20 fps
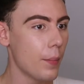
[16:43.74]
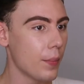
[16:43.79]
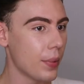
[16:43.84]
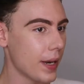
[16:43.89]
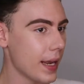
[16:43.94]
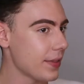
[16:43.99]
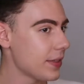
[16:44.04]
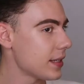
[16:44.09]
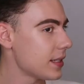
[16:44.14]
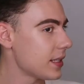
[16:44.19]

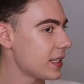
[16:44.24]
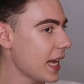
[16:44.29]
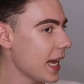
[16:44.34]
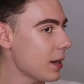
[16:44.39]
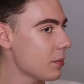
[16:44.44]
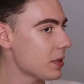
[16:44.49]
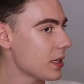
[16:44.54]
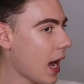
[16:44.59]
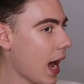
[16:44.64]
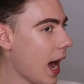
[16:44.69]
But at the
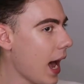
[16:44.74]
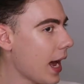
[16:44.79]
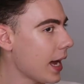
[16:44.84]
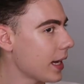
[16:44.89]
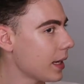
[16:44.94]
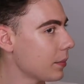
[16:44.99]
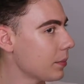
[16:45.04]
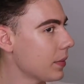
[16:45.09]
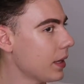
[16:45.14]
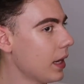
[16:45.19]
same
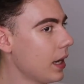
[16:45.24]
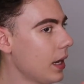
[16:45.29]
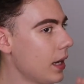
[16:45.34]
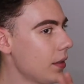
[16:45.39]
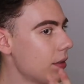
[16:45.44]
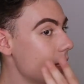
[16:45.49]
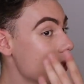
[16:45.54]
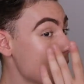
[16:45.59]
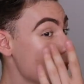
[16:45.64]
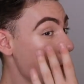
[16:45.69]
time,
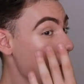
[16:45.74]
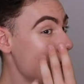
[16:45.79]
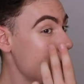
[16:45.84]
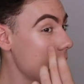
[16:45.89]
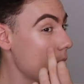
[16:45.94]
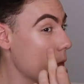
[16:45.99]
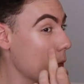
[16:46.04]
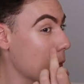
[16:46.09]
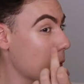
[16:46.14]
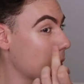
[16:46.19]
this
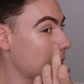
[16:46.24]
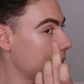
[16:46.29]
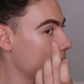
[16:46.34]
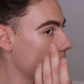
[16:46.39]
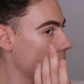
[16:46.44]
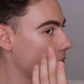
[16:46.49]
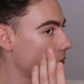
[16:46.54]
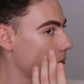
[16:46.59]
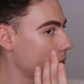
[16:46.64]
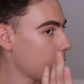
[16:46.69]
one,
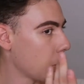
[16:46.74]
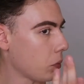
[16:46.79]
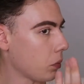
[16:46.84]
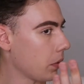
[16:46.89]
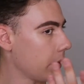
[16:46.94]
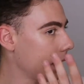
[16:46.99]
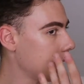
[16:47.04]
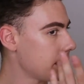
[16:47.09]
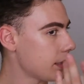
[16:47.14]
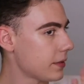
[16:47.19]

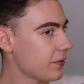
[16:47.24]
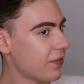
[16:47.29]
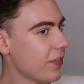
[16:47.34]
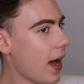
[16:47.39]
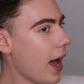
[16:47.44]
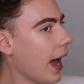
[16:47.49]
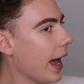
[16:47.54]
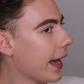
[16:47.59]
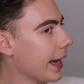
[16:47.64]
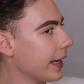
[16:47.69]
it's
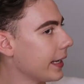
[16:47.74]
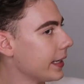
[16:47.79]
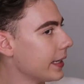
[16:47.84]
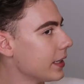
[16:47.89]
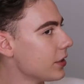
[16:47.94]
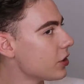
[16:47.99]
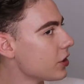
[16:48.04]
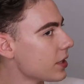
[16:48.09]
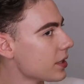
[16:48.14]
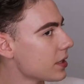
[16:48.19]
fine.
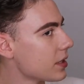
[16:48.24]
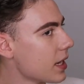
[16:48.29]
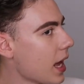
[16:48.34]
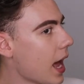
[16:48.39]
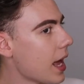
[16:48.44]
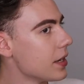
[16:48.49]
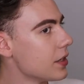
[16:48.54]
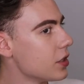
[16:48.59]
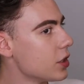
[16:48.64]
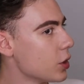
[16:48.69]
It's just
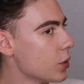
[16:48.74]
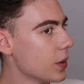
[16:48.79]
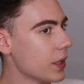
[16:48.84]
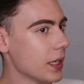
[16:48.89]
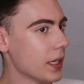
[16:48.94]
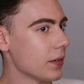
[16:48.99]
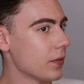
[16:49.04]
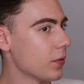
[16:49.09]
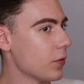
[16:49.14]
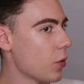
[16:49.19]
not
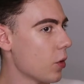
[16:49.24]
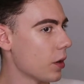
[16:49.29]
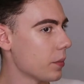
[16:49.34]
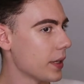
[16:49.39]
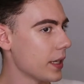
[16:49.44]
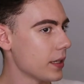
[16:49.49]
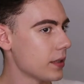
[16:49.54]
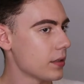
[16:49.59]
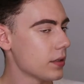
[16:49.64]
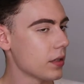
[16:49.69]
doing it for
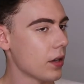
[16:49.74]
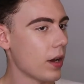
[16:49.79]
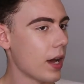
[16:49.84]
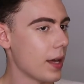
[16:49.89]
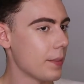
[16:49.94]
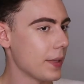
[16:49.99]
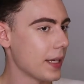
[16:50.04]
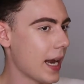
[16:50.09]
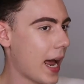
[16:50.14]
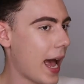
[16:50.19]
me. So,
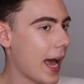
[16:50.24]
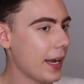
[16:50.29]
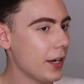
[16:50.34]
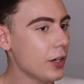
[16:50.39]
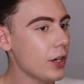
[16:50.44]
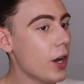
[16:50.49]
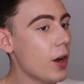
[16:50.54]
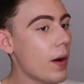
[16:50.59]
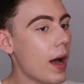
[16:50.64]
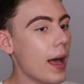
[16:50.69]
I mean, I
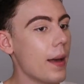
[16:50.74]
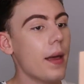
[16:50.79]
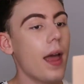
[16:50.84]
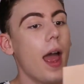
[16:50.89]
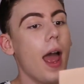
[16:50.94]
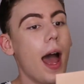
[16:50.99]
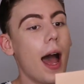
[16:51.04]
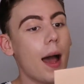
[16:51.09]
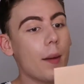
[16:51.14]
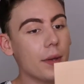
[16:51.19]
don't know.
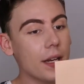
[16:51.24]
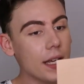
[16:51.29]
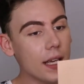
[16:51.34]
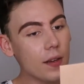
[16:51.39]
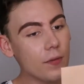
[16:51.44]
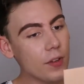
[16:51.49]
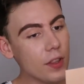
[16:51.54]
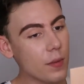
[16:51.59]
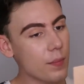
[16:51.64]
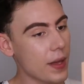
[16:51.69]
I'm going to
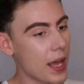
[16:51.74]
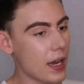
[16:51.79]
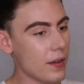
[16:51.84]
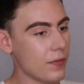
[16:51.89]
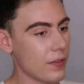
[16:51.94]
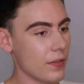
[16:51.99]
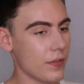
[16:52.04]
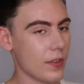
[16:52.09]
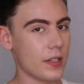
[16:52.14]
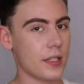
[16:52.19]
give her the
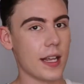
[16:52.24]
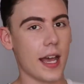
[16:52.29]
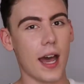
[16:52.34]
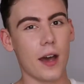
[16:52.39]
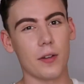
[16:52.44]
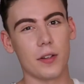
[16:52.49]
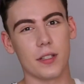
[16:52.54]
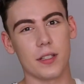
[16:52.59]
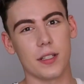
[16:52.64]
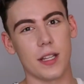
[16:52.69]
benefit of the
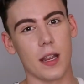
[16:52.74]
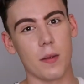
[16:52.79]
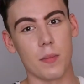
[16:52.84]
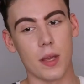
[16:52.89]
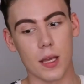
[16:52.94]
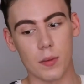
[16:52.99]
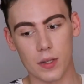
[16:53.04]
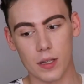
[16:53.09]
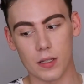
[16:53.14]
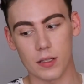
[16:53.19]
doubt and say
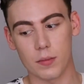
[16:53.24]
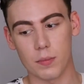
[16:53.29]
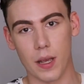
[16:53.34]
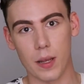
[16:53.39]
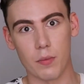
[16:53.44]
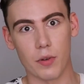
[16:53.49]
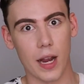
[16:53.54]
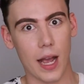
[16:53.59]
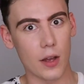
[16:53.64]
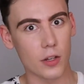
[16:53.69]
maybe it's
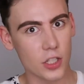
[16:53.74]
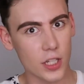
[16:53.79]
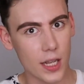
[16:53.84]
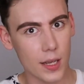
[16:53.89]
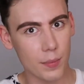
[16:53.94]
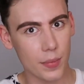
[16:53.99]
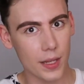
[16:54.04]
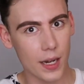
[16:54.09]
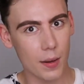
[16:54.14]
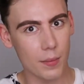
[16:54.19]
my brow
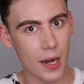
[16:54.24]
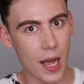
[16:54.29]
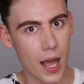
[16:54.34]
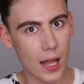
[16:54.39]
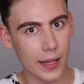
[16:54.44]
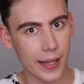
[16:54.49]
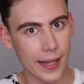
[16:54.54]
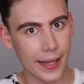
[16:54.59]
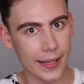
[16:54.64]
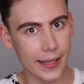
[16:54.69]
shape that I'm
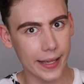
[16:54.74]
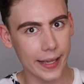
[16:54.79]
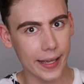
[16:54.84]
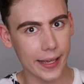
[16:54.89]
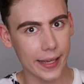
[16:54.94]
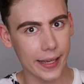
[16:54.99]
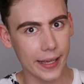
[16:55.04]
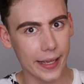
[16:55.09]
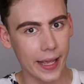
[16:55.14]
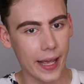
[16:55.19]
not
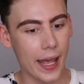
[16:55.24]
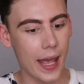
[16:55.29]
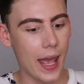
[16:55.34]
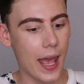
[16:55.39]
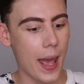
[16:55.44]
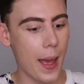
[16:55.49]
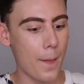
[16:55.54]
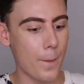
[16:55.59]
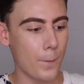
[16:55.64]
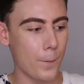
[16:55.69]
liking.
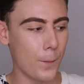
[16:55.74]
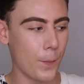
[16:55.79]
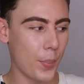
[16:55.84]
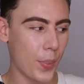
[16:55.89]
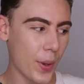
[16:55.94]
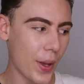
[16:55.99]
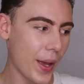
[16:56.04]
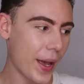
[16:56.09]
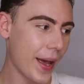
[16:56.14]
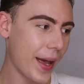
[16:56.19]

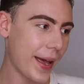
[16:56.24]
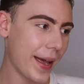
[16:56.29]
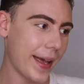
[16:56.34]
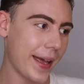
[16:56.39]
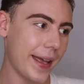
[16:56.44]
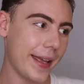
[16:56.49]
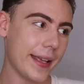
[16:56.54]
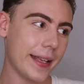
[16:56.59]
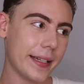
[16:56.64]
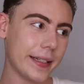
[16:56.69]

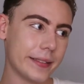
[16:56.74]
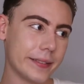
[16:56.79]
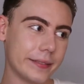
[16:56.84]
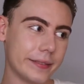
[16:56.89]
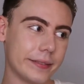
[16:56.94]
But